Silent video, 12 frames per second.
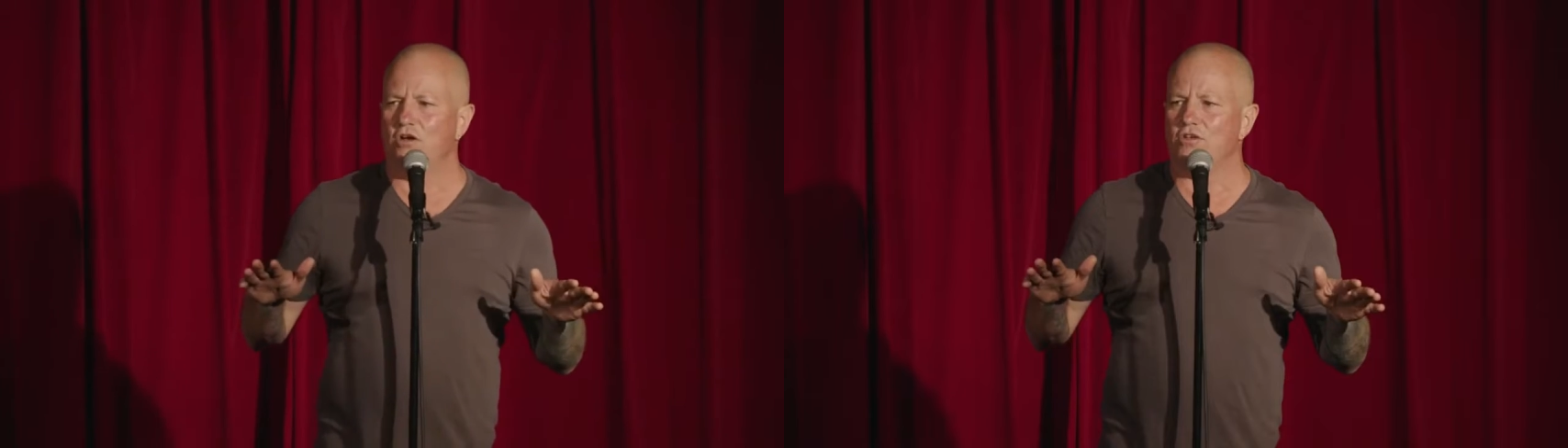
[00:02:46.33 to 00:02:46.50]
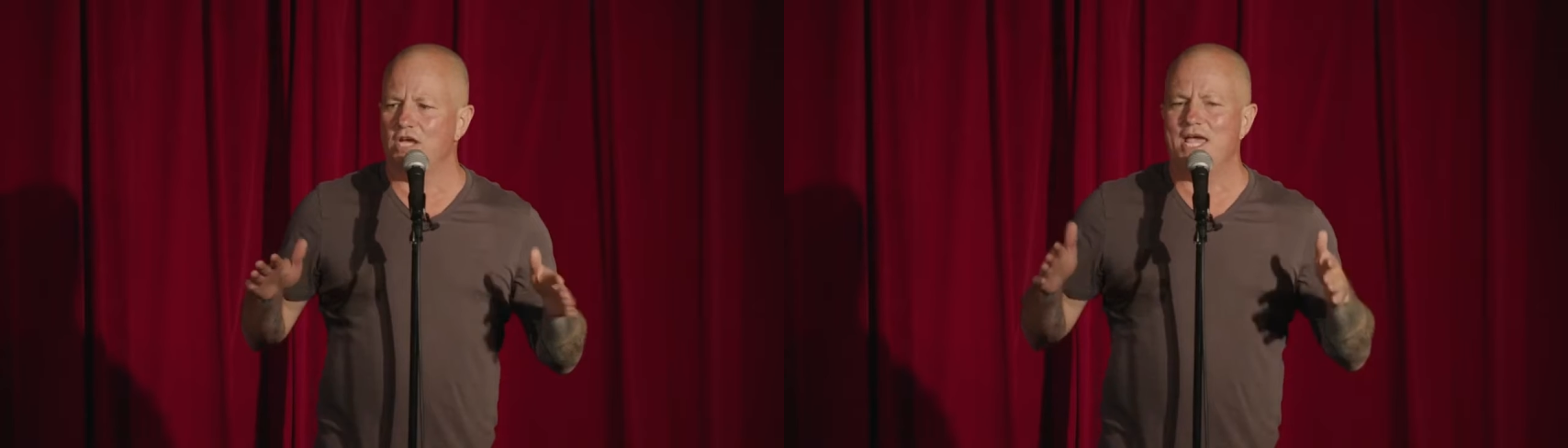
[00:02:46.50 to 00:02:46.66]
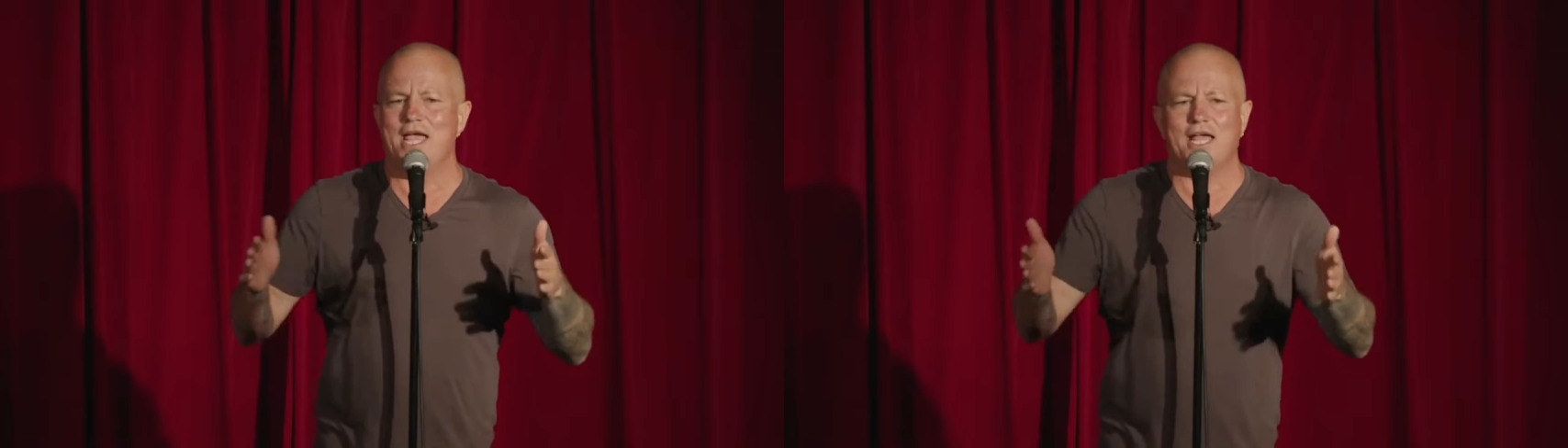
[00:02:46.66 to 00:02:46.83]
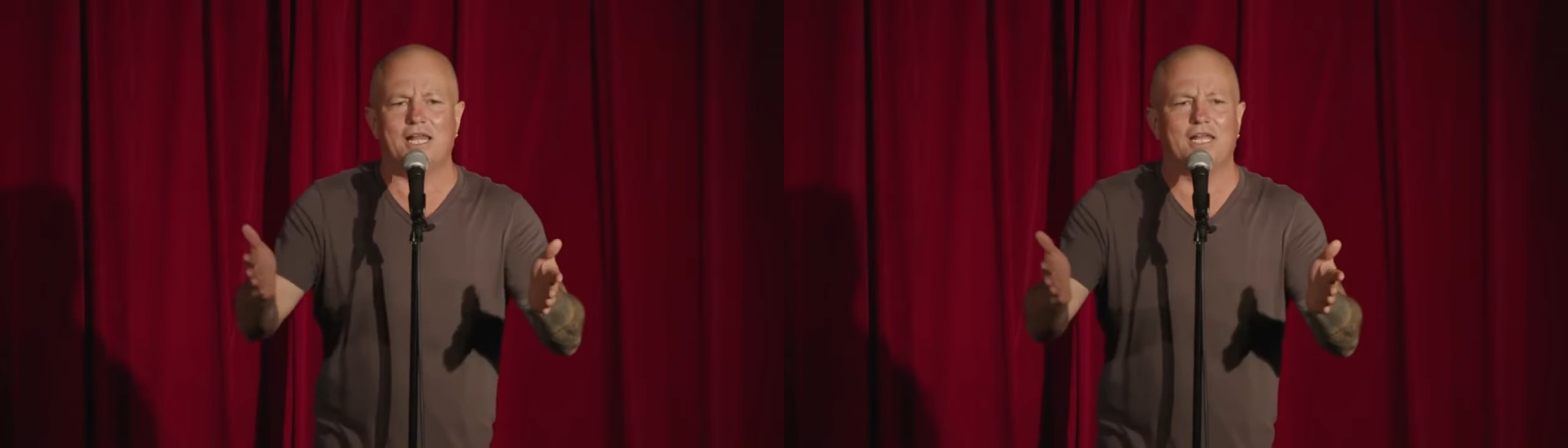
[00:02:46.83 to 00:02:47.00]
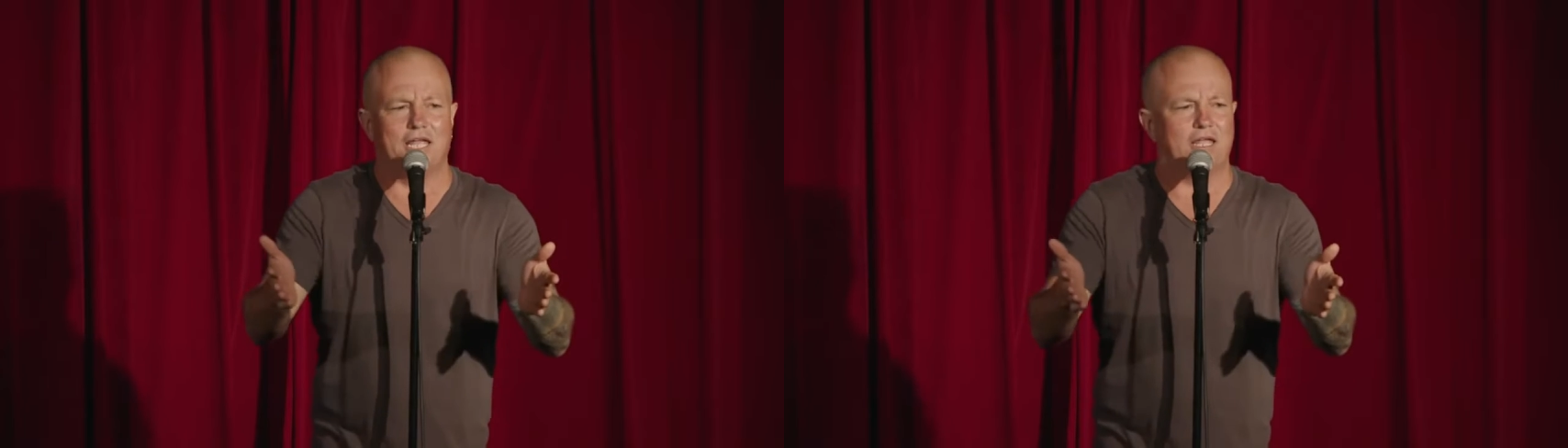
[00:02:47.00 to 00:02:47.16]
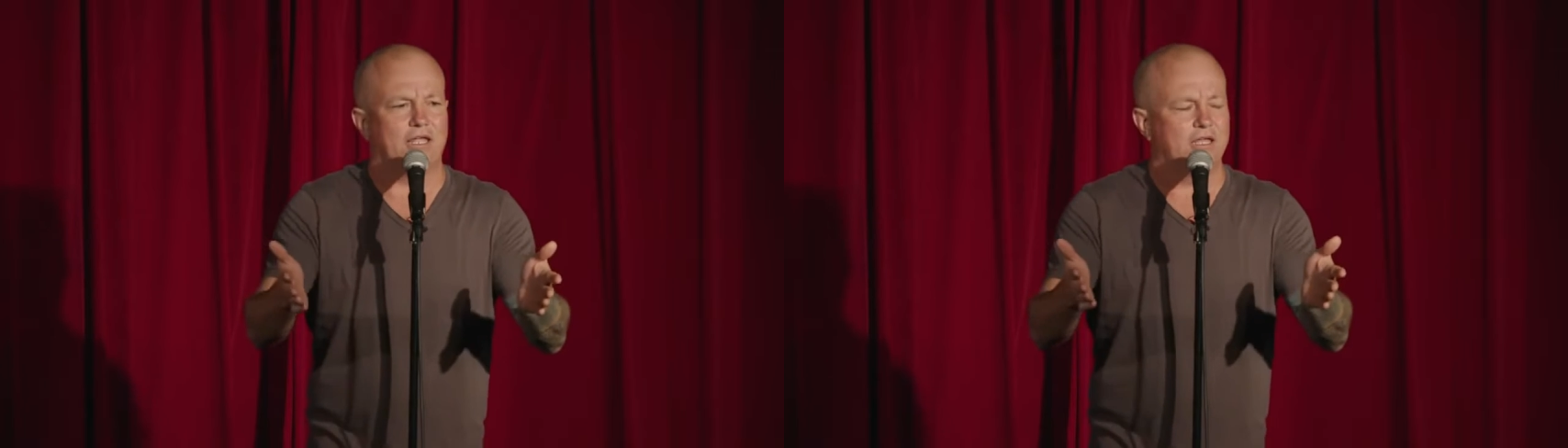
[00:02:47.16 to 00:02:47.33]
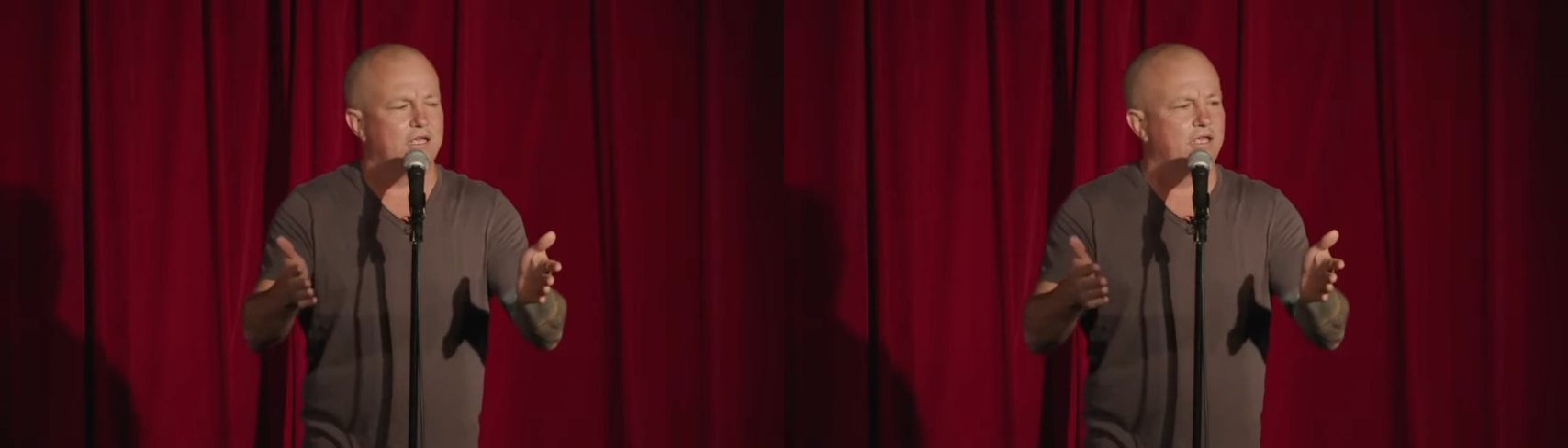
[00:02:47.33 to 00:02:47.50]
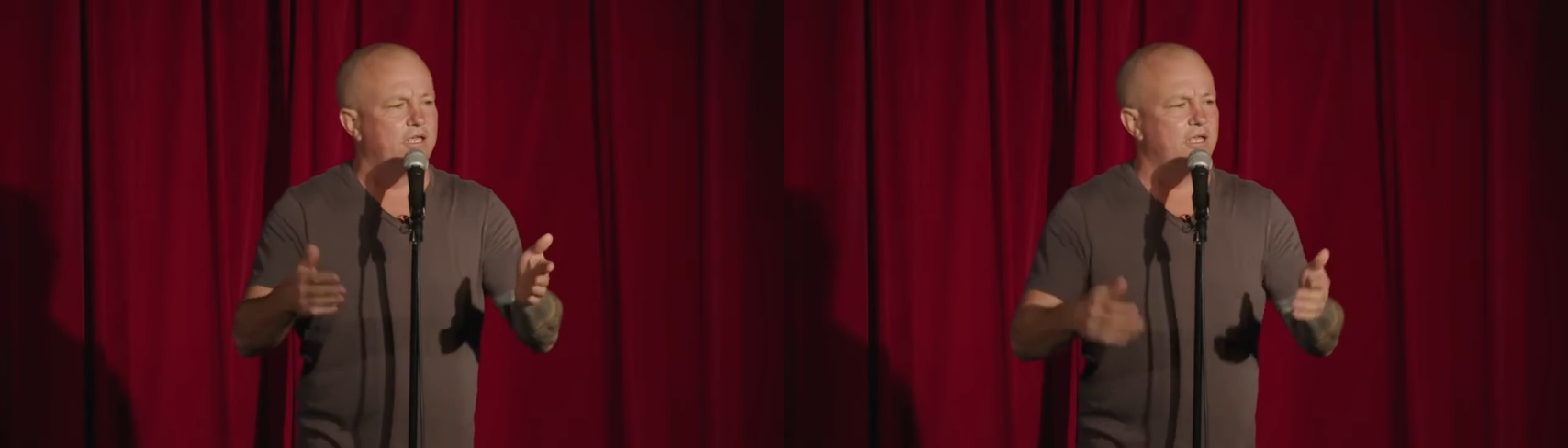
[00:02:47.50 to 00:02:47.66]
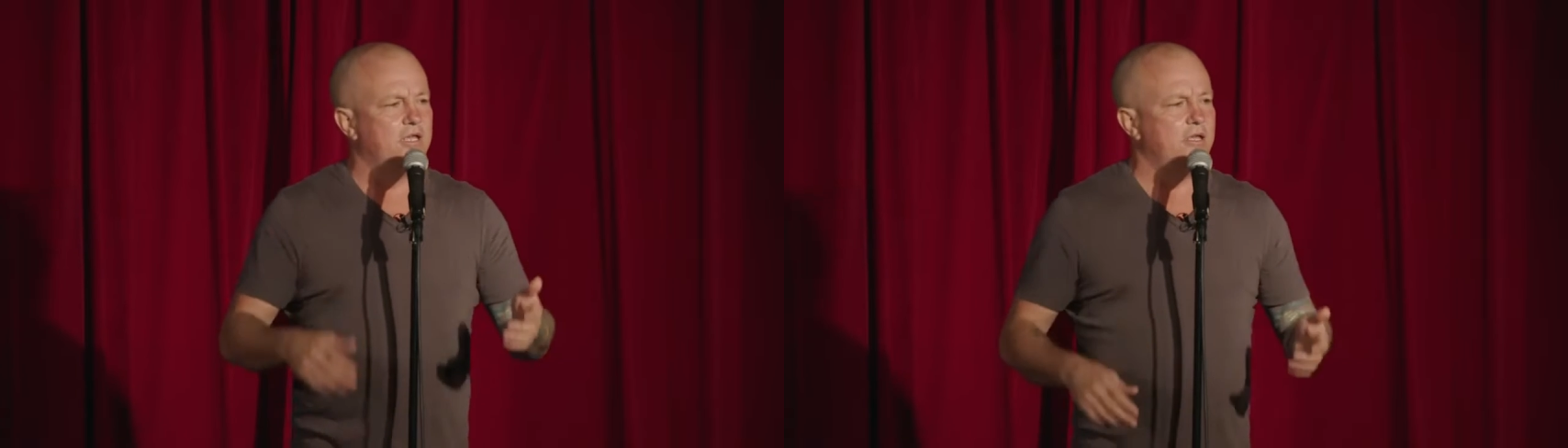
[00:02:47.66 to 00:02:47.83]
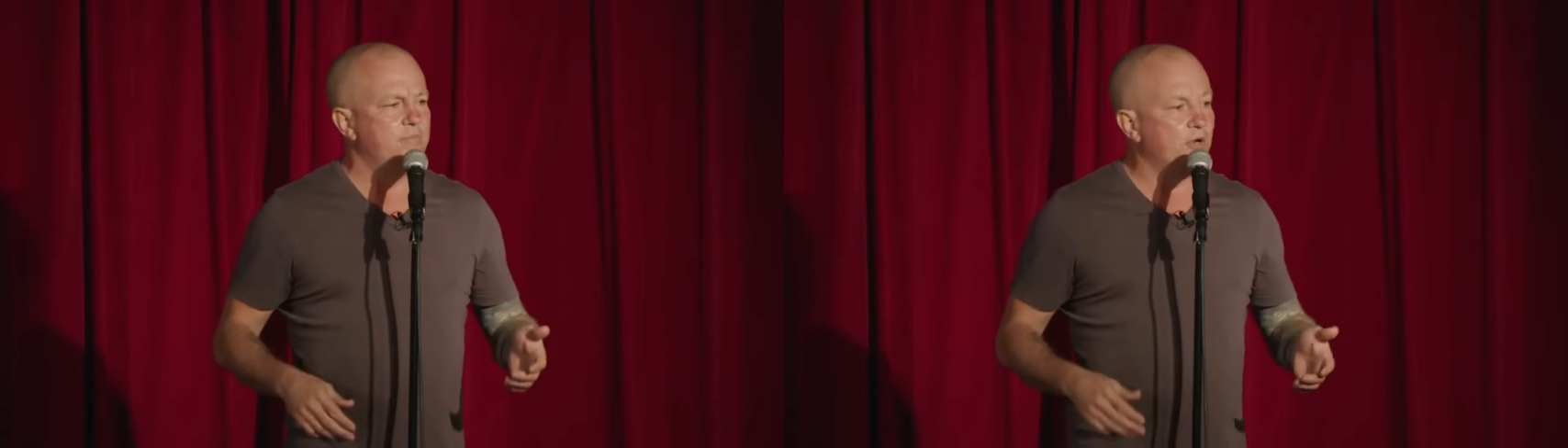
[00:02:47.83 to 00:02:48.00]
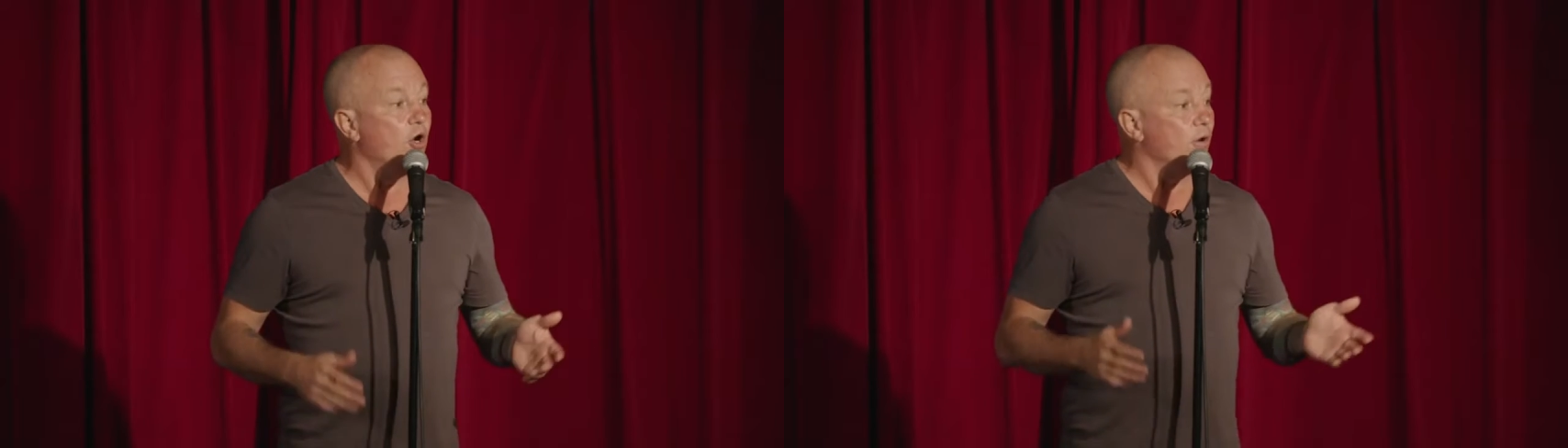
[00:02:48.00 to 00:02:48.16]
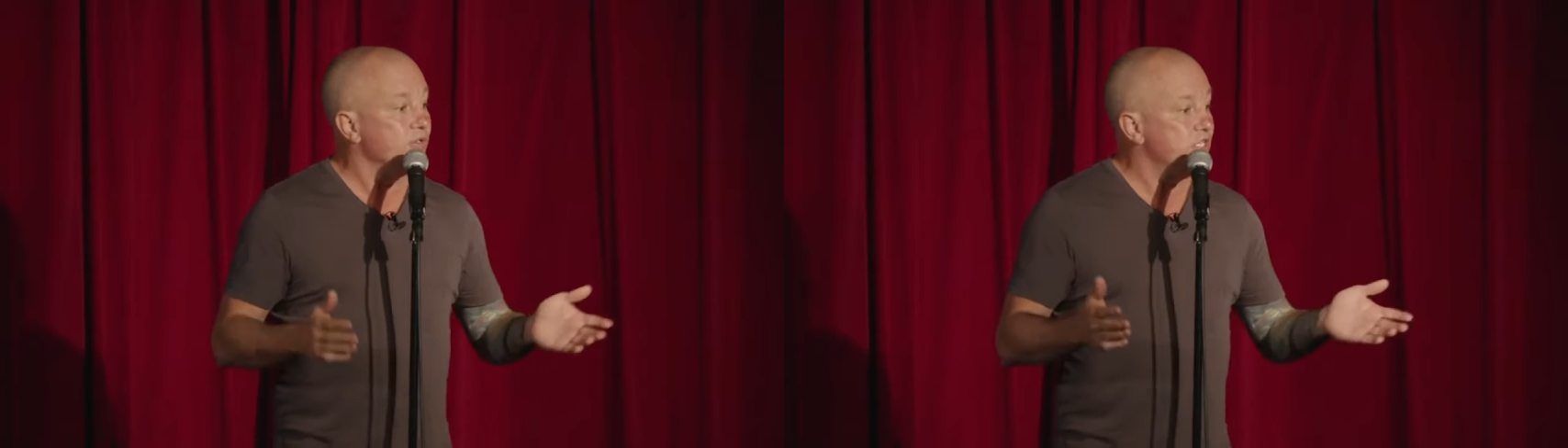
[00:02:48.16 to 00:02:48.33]
you're heckling.
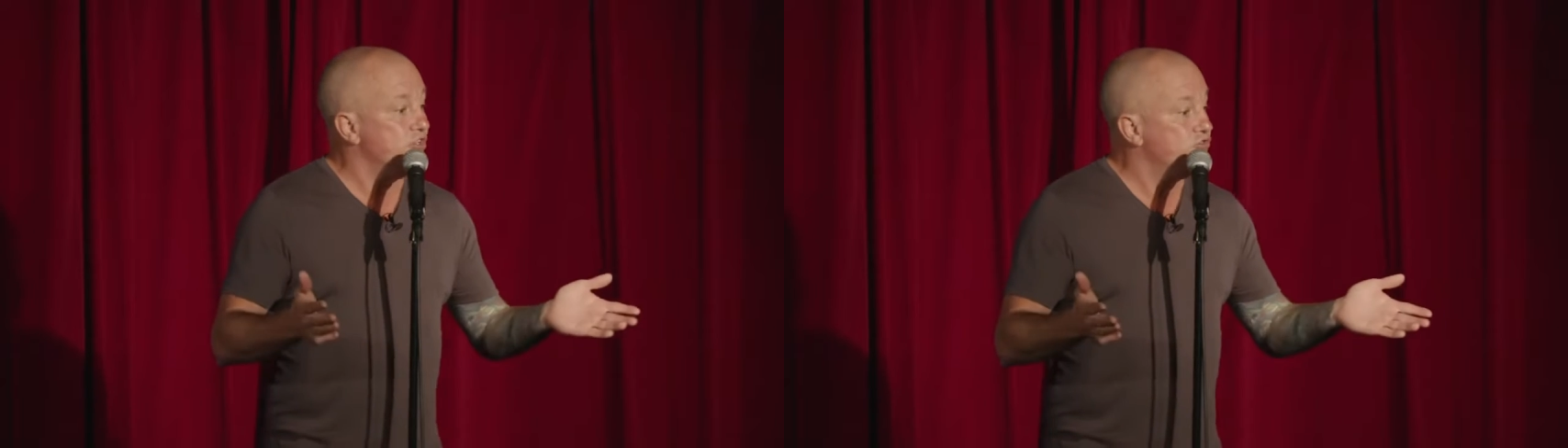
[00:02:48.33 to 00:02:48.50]
But I was